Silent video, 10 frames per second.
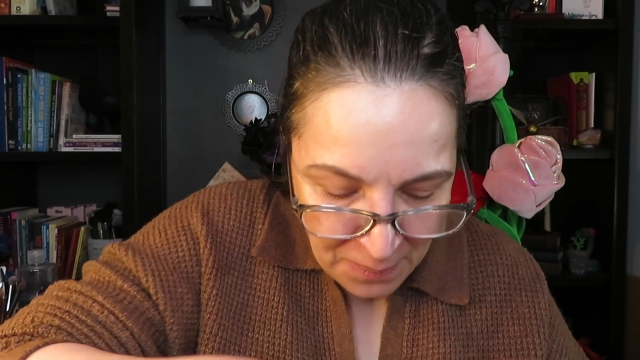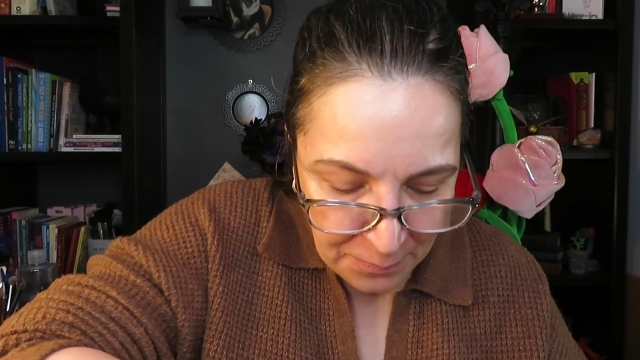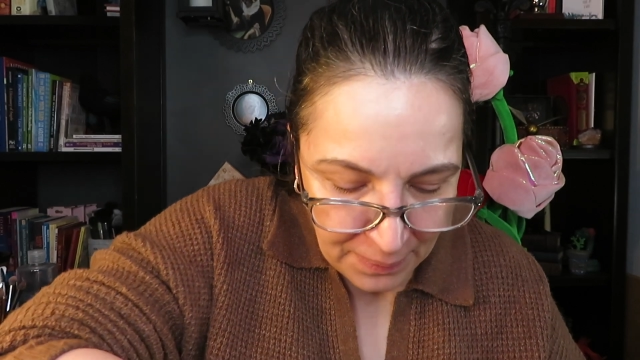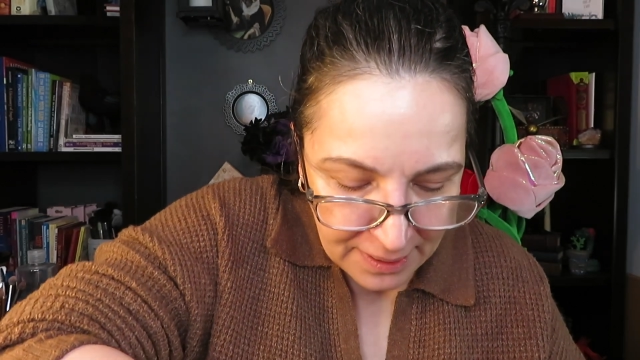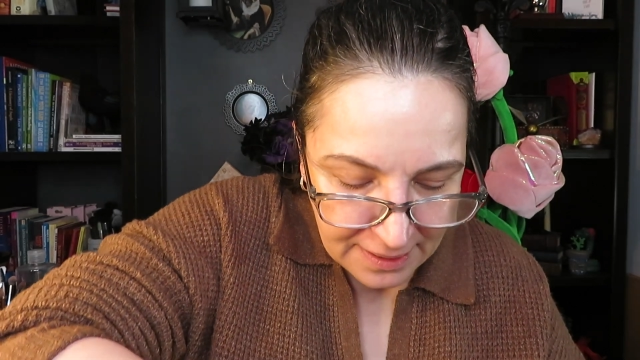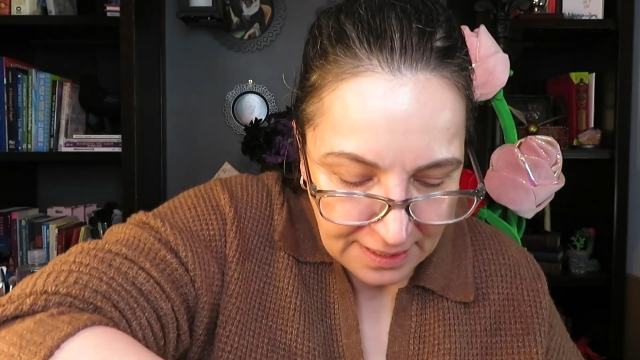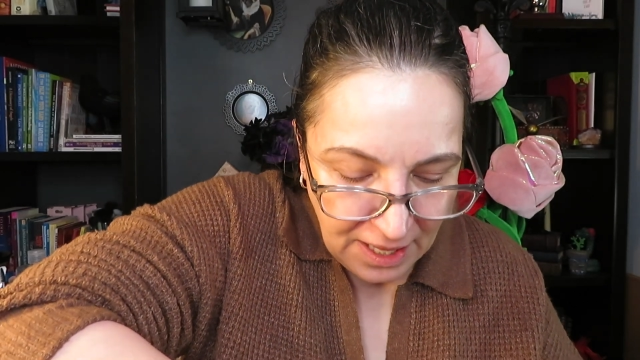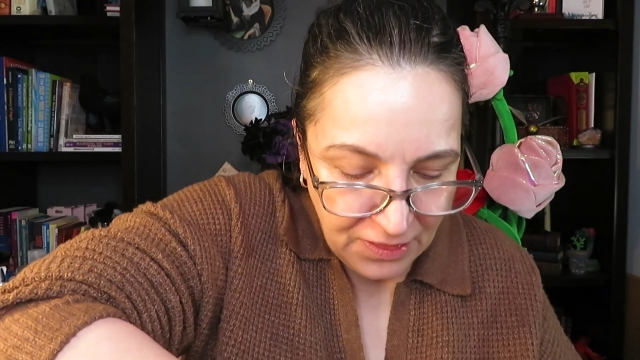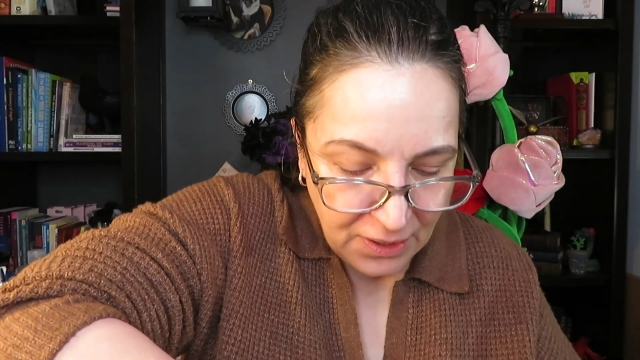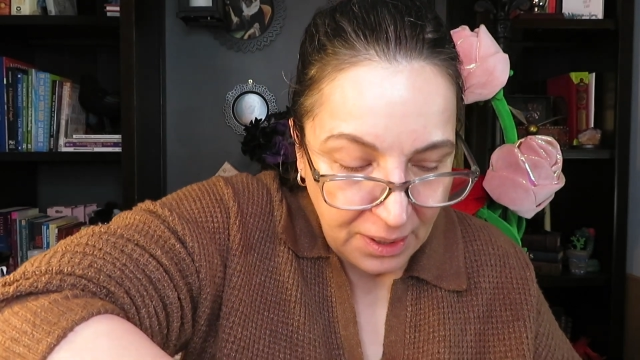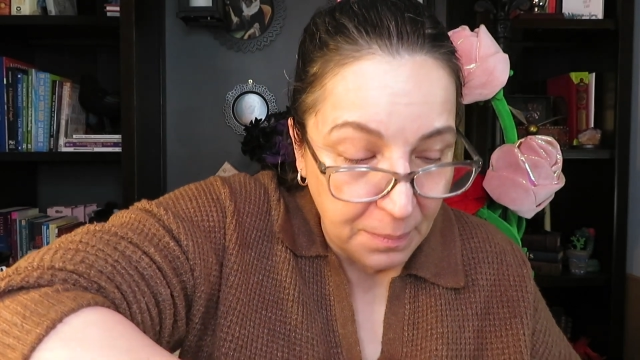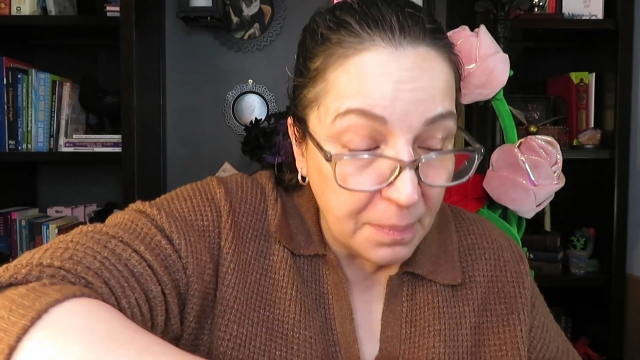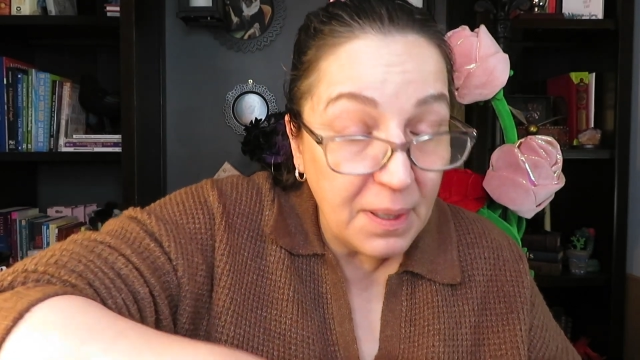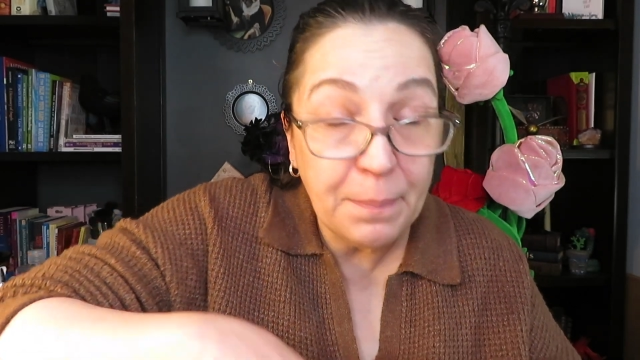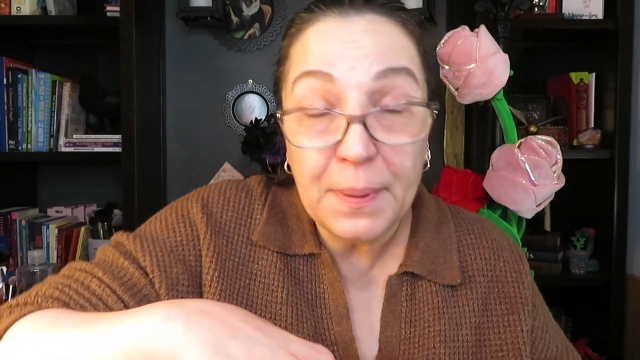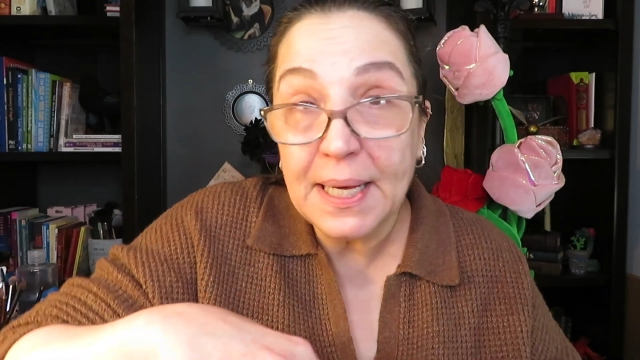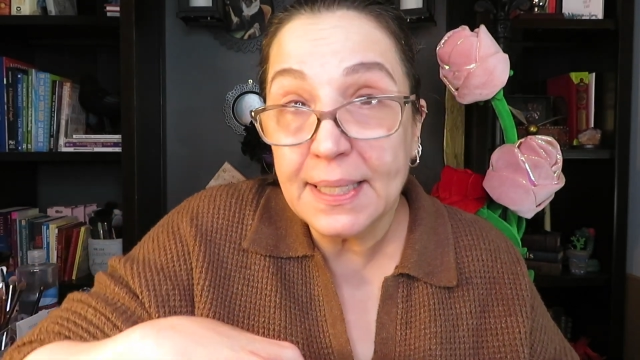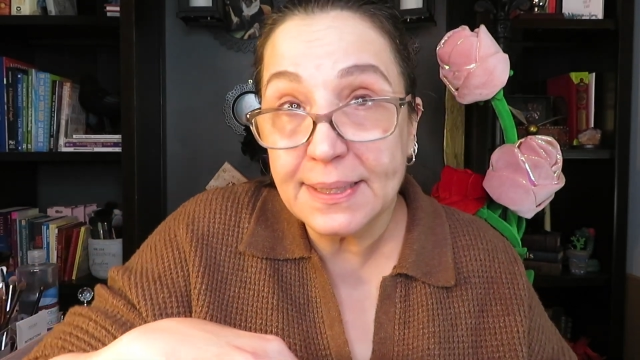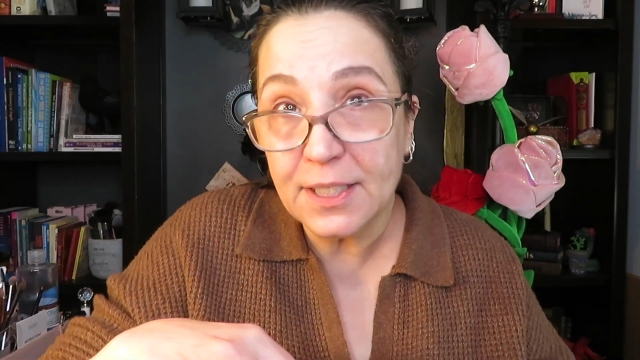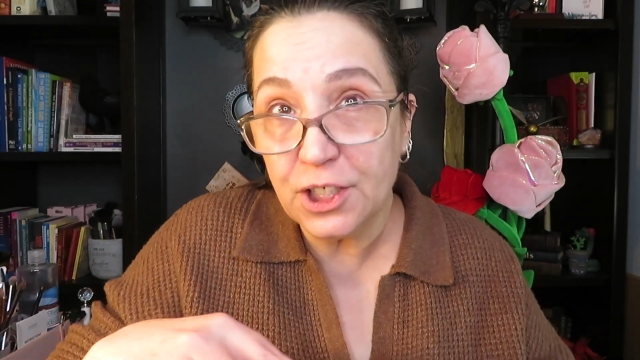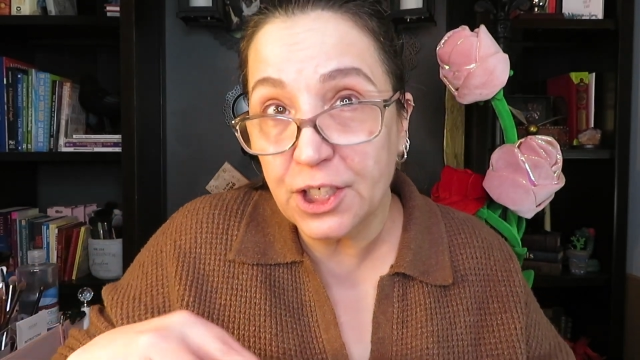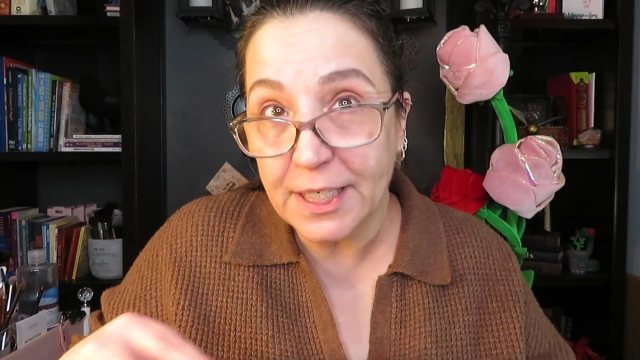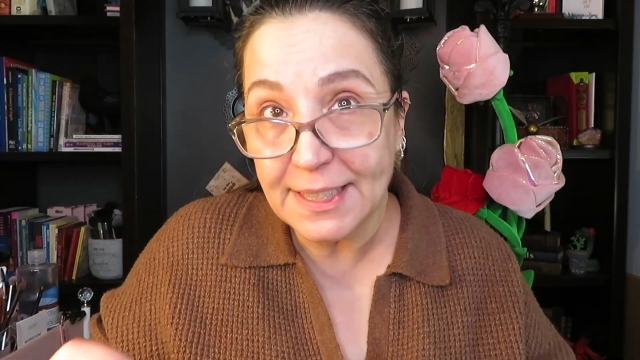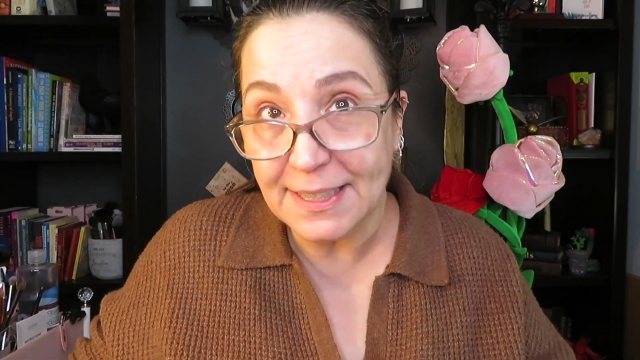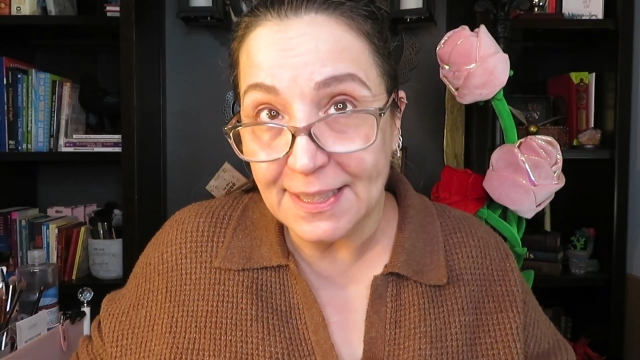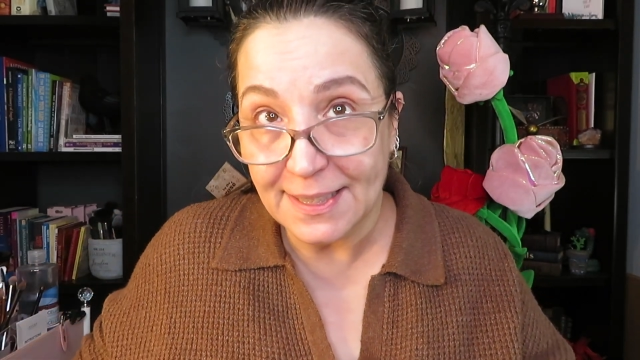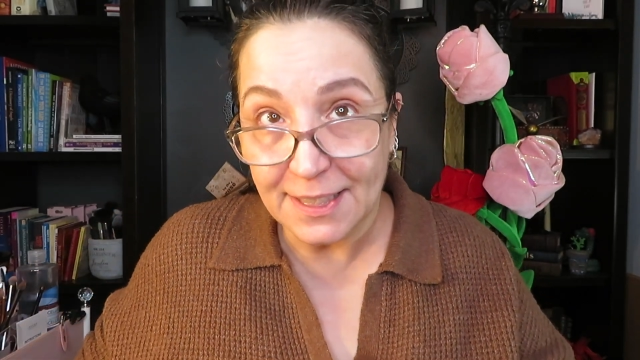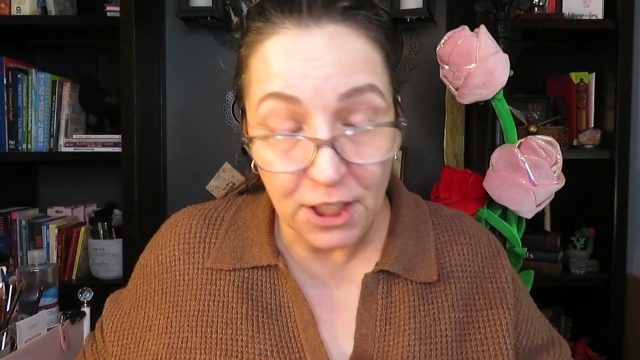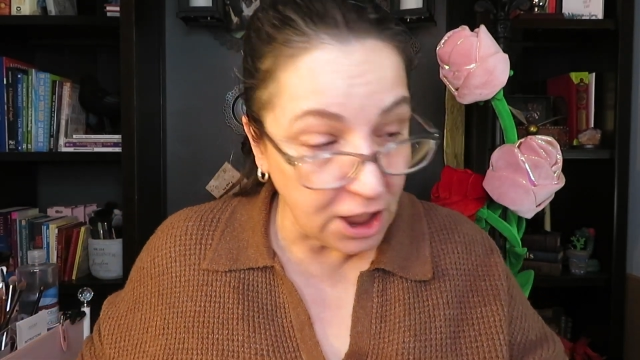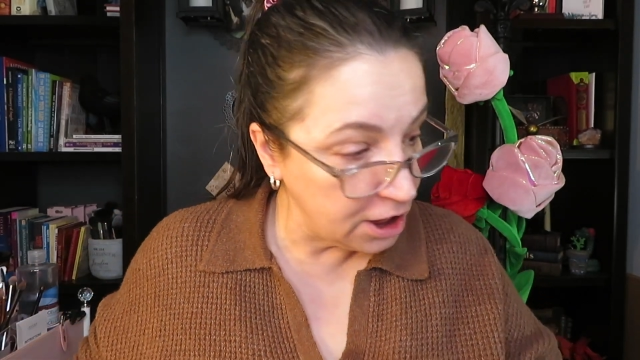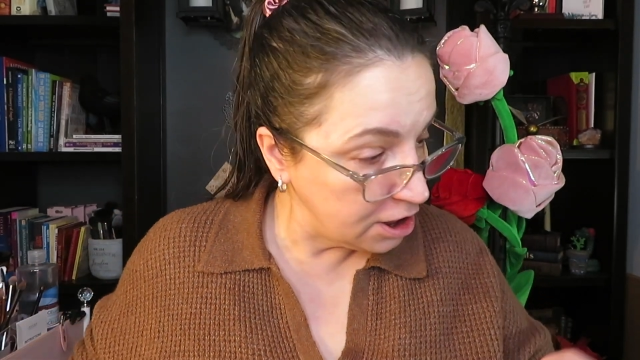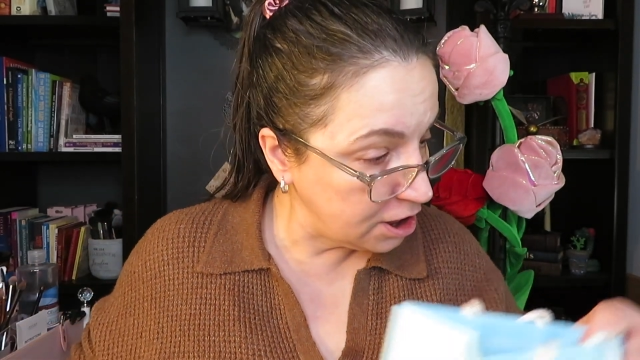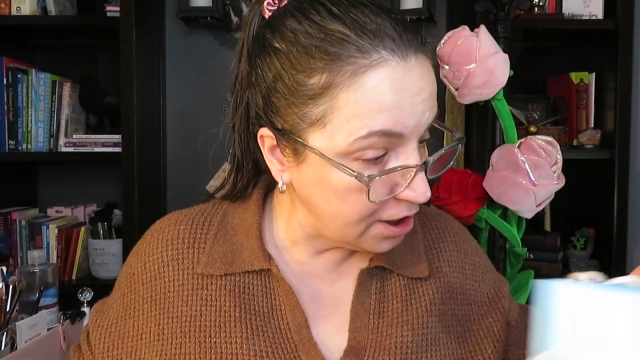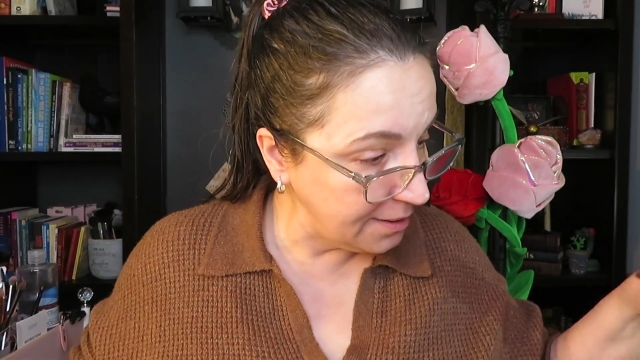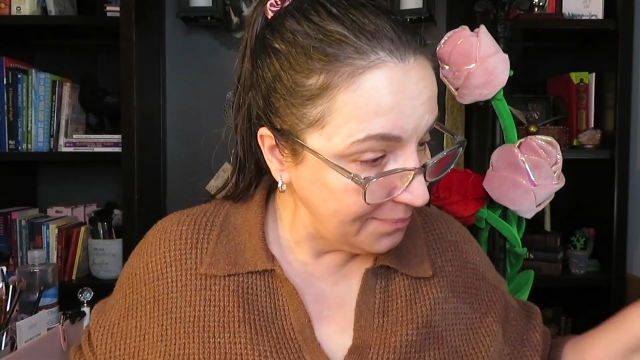but the pièce de résistance,